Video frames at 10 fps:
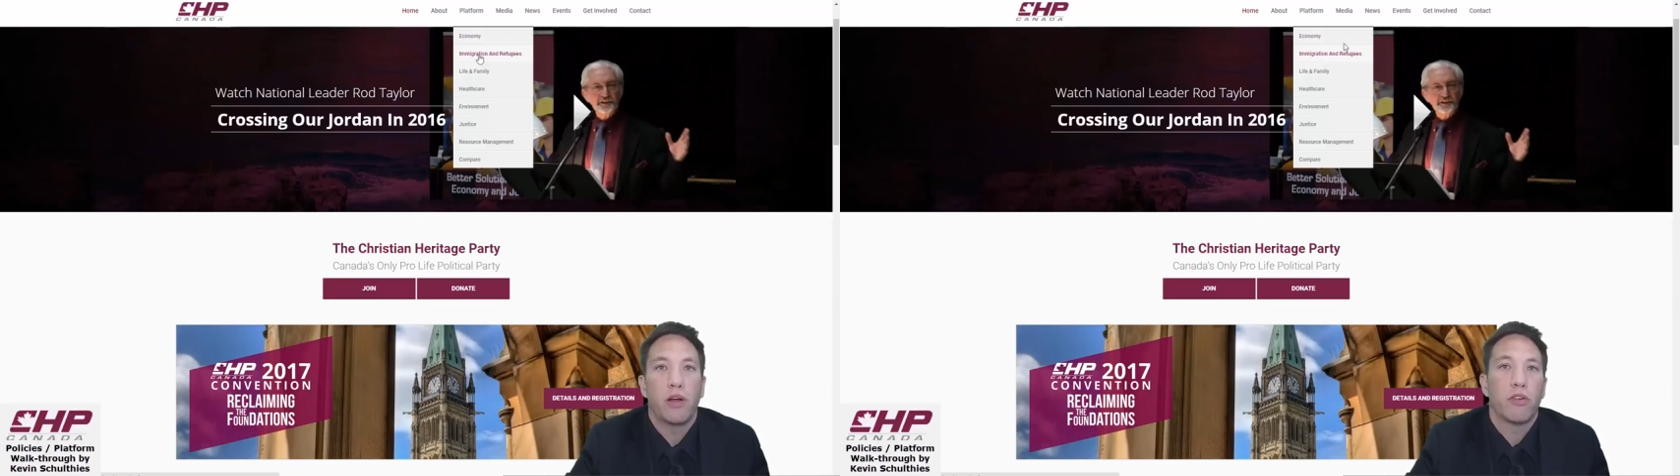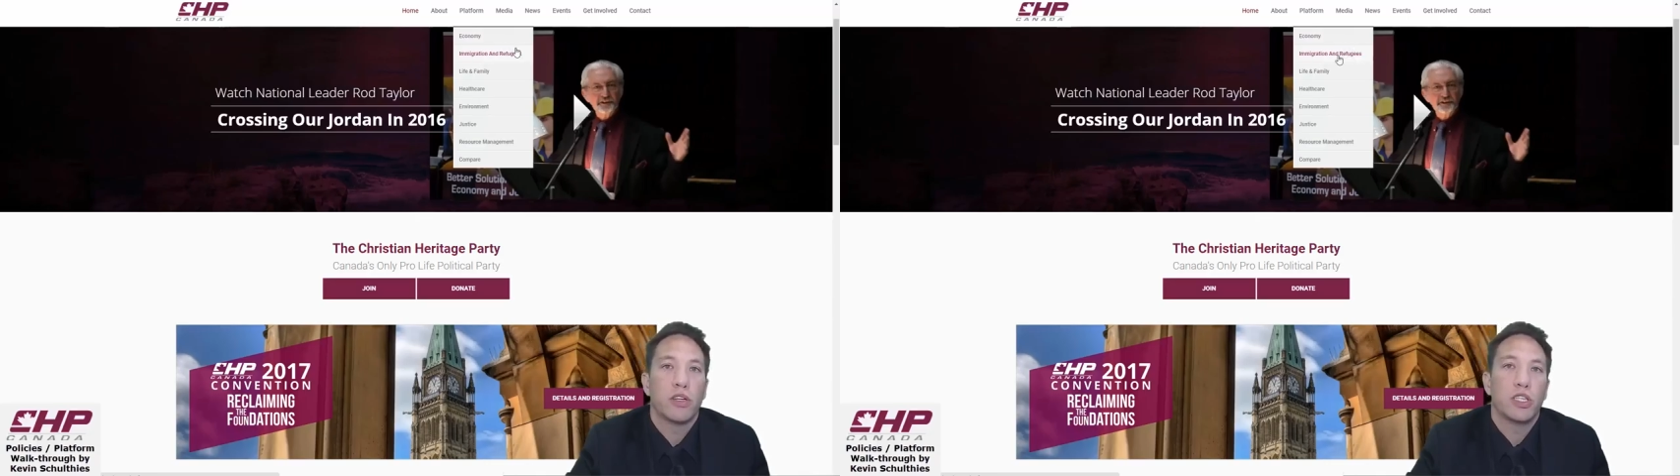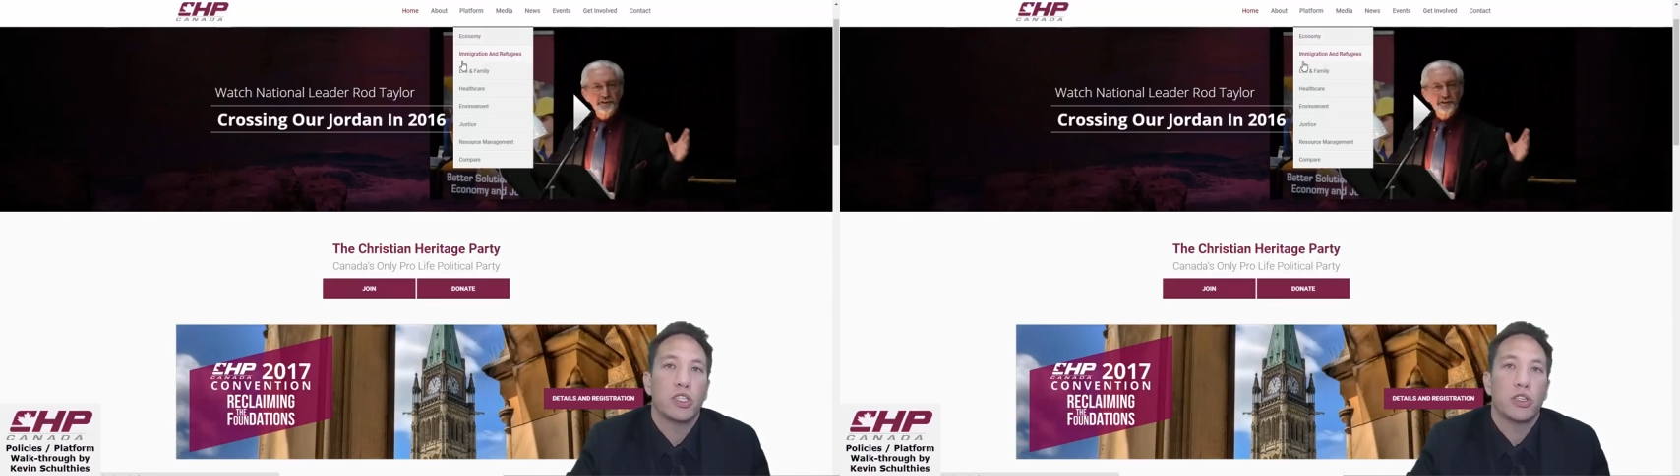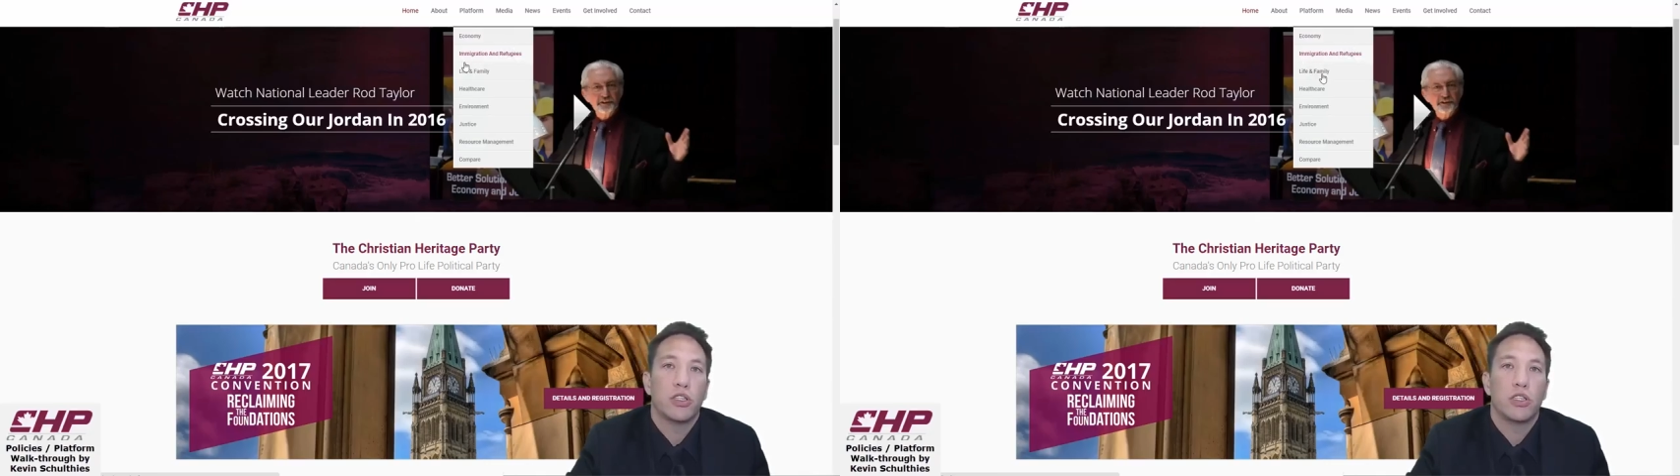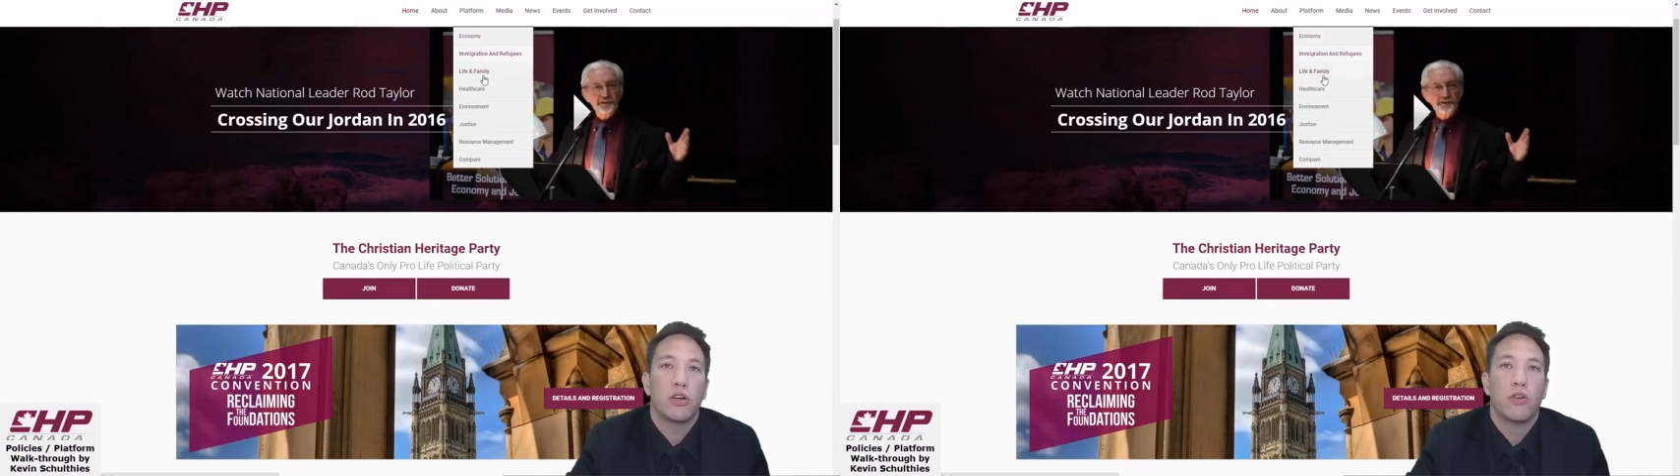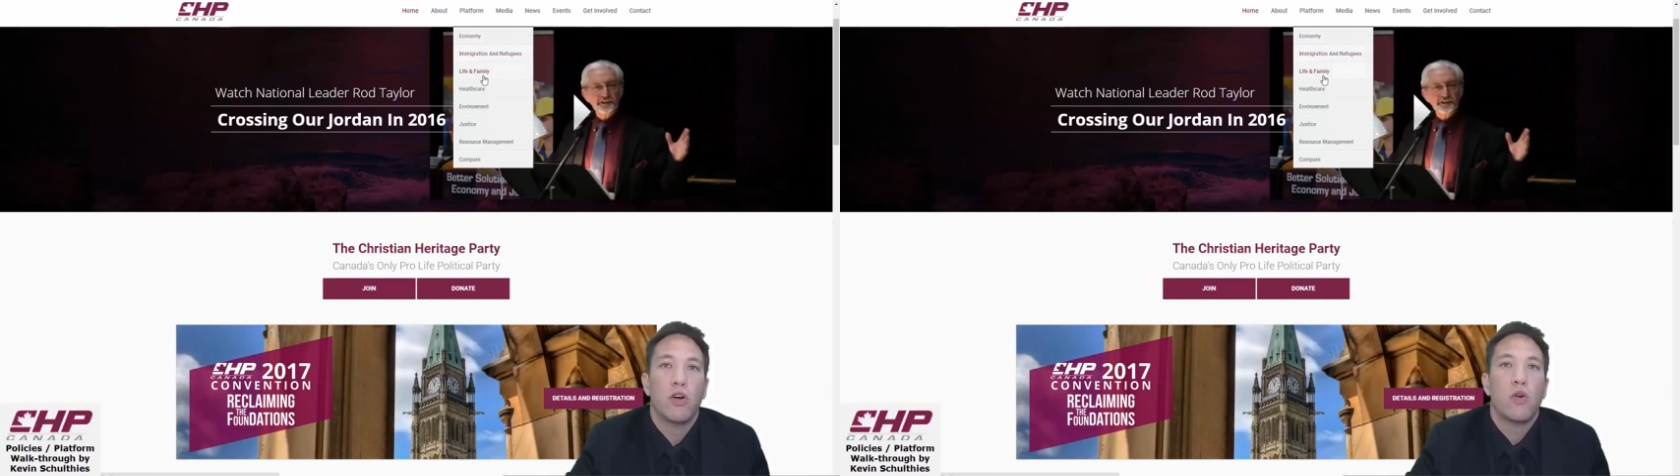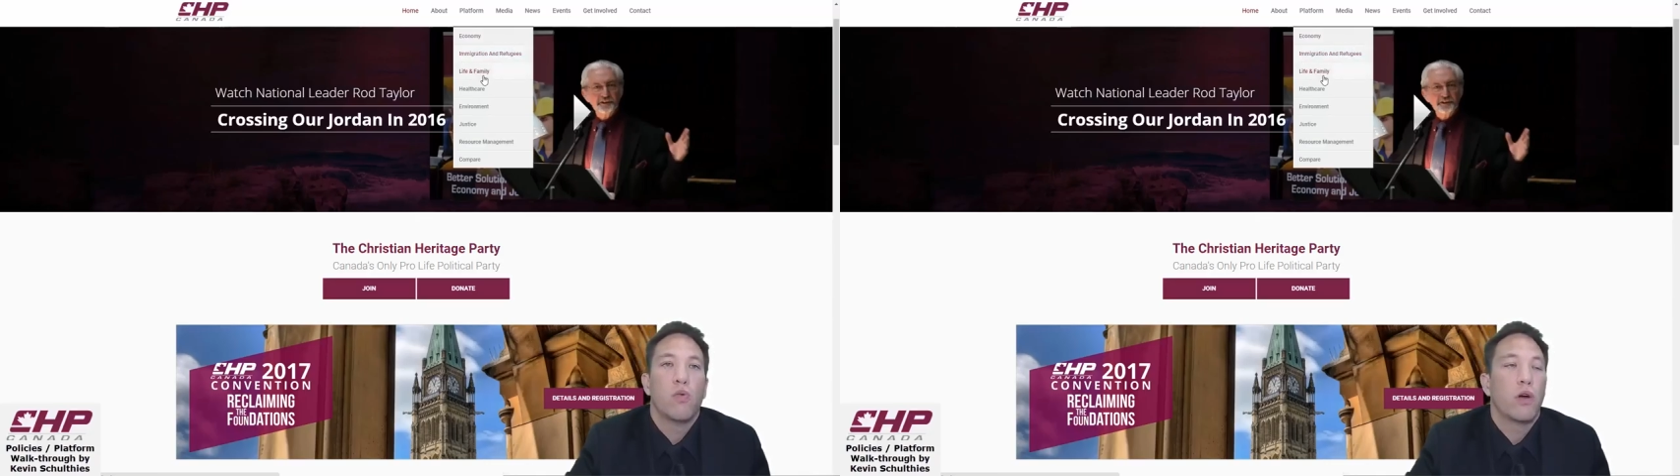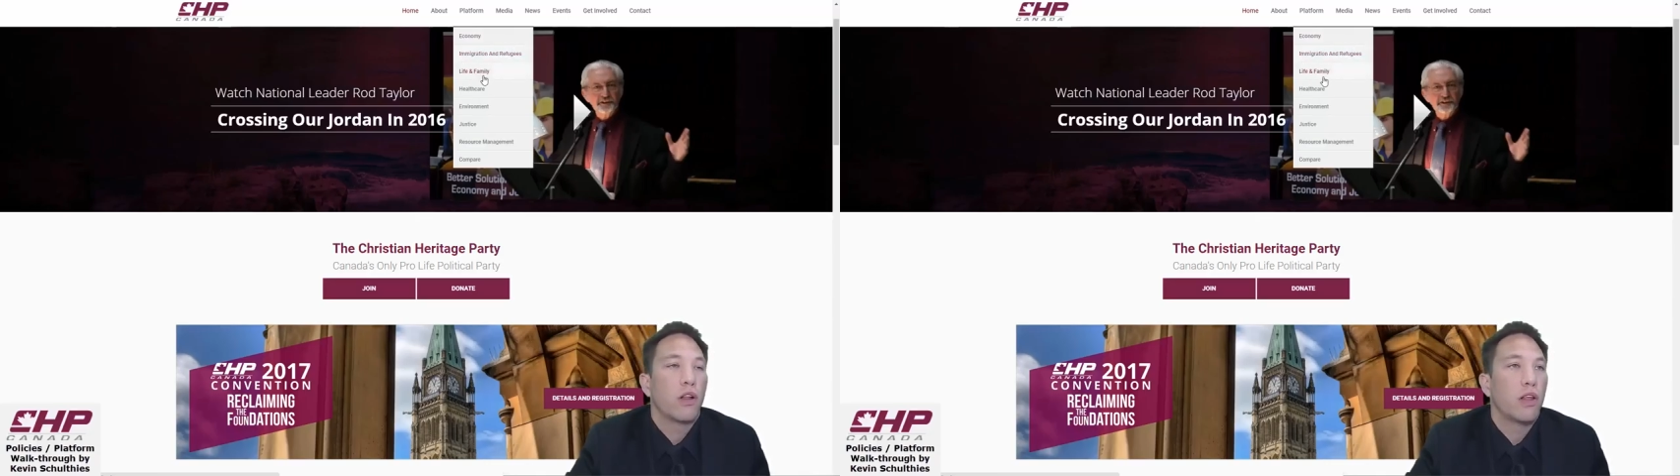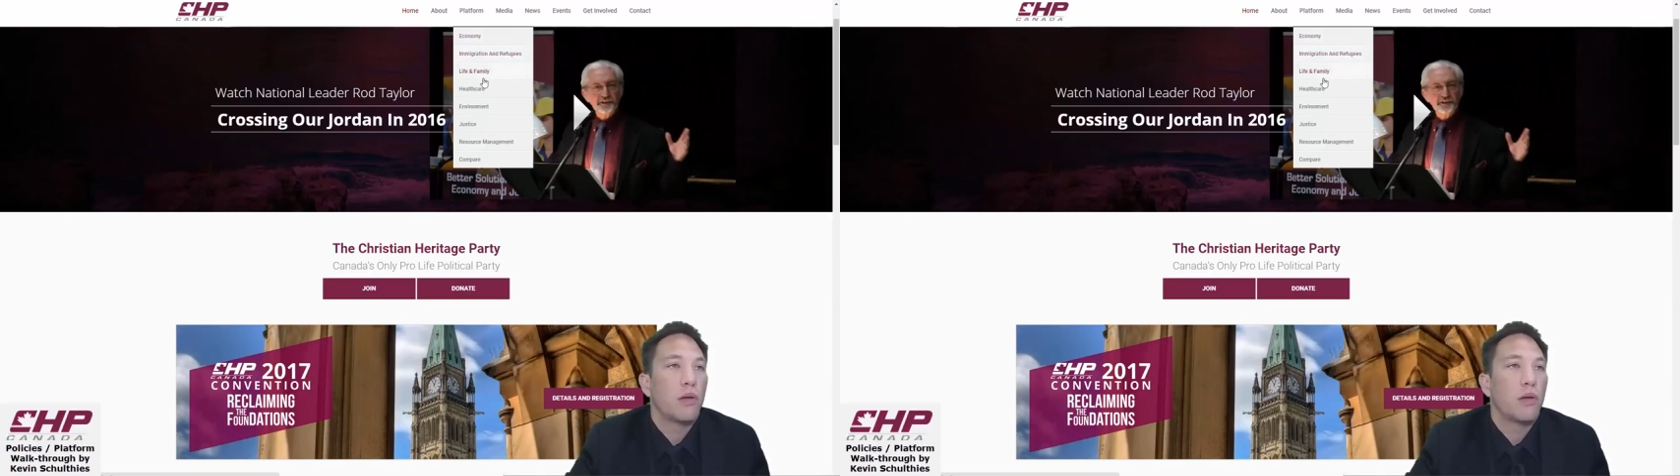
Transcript: Or they should, you know, what do they